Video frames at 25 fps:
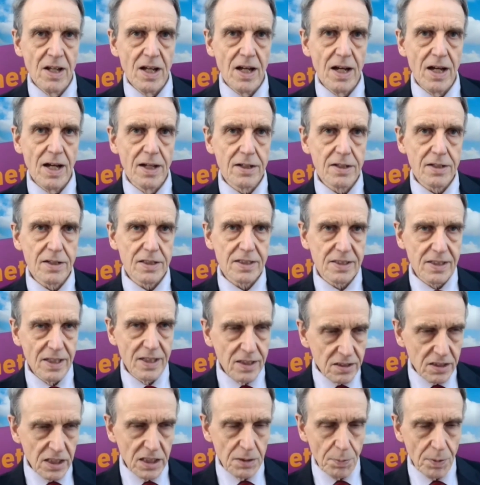And
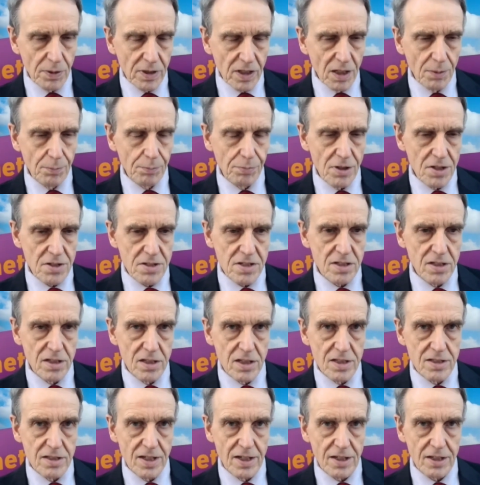since he's become president,
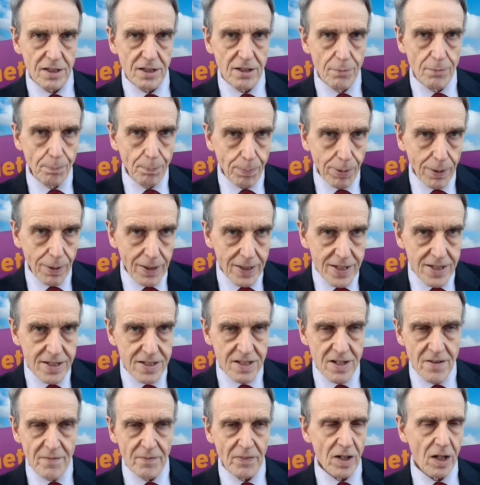he's had a complete
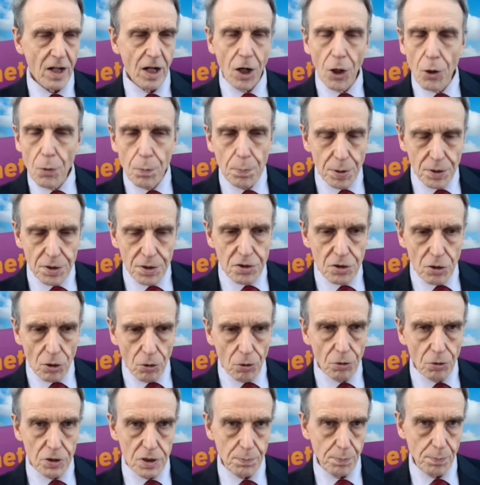open
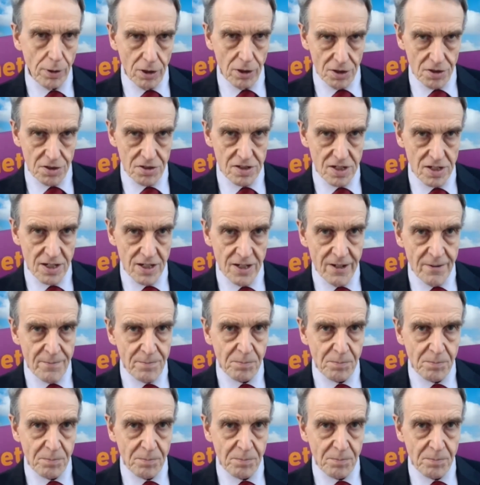doors policy.